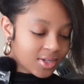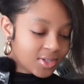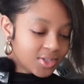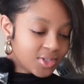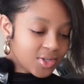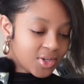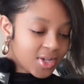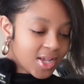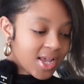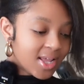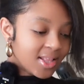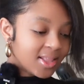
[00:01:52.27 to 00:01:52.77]

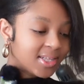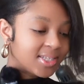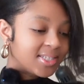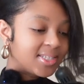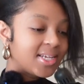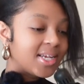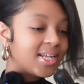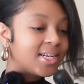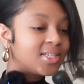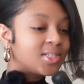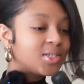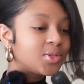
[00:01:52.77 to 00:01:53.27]
So yeah,
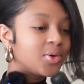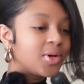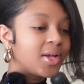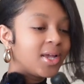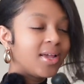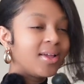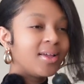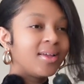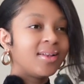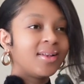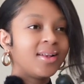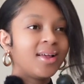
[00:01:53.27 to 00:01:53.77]
let's get into
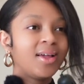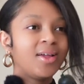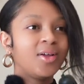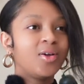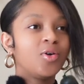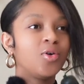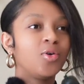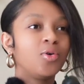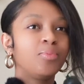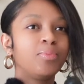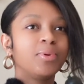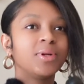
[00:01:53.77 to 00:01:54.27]
it. And I
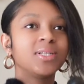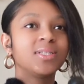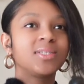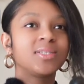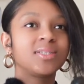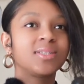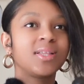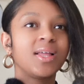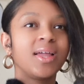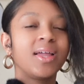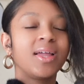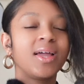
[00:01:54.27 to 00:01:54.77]
hope
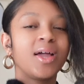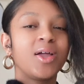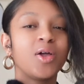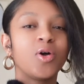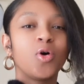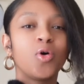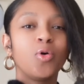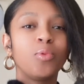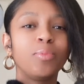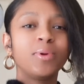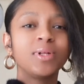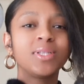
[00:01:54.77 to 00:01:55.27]
it's
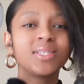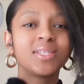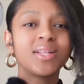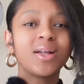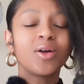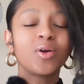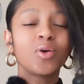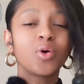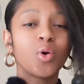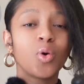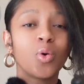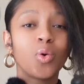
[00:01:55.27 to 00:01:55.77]

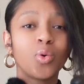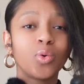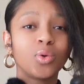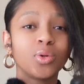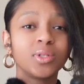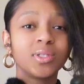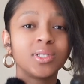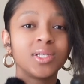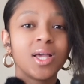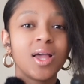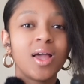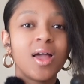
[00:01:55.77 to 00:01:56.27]
not
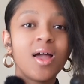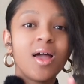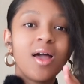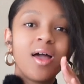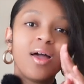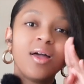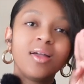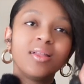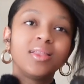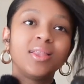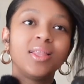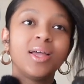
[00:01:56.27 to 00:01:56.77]
cold.
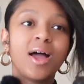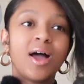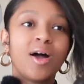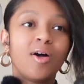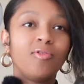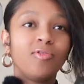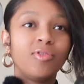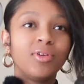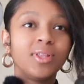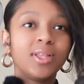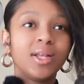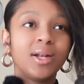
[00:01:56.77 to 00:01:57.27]
The
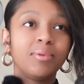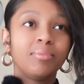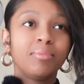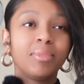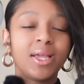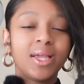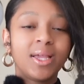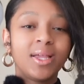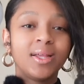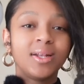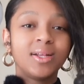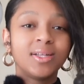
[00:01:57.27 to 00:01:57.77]
outfit that I'm
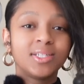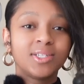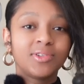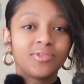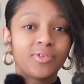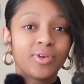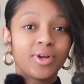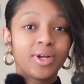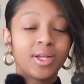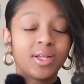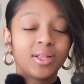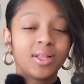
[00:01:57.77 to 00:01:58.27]
making is
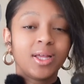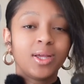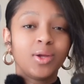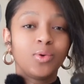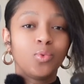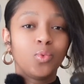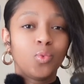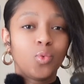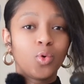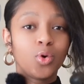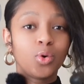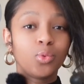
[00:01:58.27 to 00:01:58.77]
very
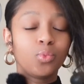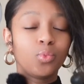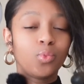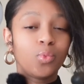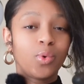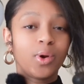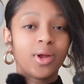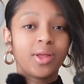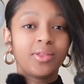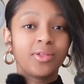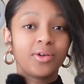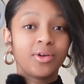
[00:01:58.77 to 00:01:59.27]
like
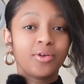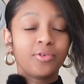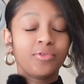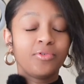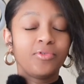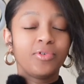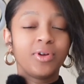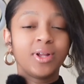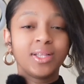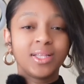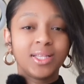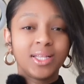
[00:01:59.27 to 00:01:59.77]
warm weather
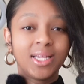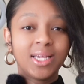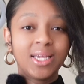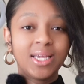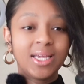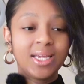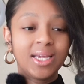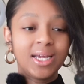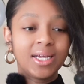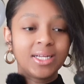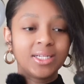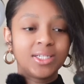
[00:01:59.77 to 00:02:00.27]

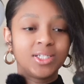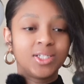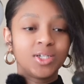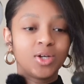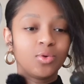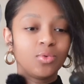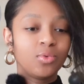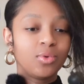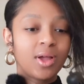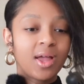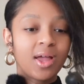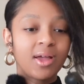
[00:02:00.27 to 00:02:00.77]
friendly. I
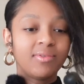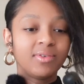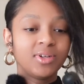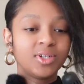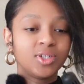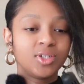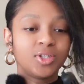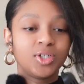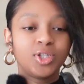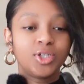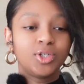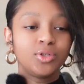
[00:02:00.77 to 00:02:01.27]
don't have
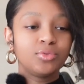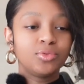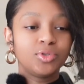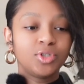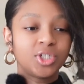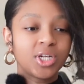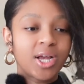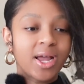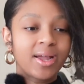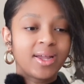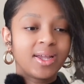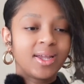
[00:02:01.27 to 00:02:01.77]
a cute
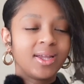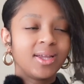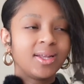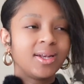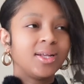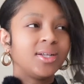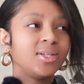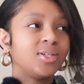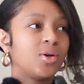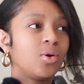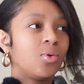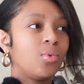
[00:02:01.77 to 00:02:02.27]
jacket
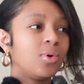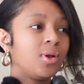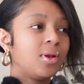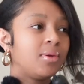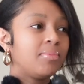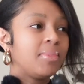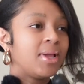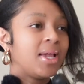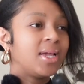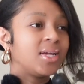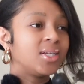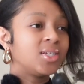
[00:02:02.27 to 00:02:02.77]
and I don't want
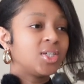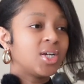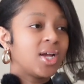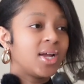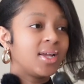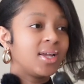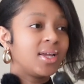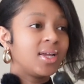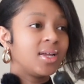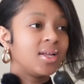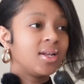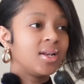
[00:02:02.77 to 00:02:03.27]
to make a
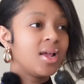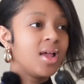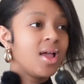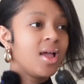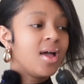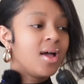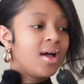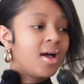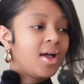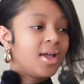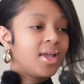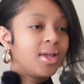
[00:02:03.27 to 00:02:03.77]
jacket.
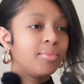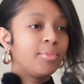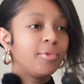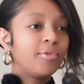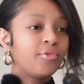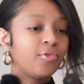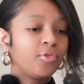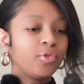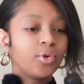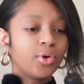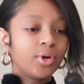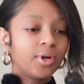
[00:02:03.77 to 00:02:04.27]
I am
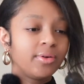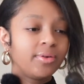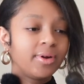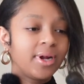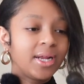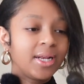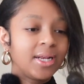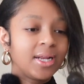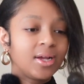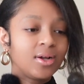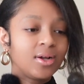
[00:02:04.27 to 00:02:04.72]
in Florida right